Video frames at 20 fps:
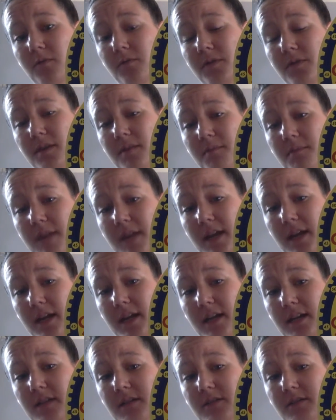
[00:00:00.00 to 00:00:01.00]
When the minute
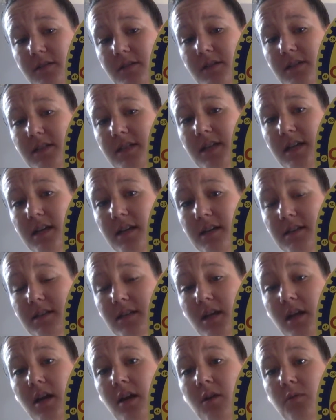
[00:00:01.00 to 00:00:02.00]
hand is on the 6,
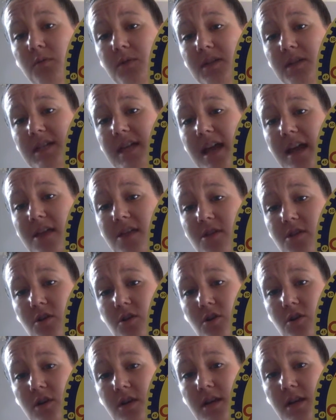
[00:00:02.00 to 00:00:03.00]
we say
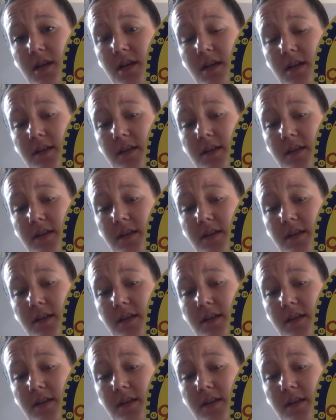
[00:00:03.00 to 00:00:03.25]
30.